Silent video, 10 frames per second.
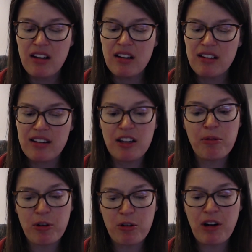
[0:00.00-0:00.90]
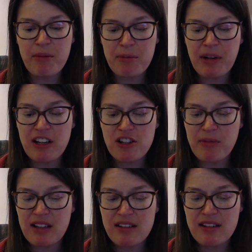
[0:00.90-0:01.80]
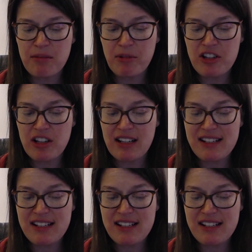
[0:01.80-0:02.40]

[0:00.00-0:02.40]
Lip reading: He wrote Crime and Punishment, said Bridget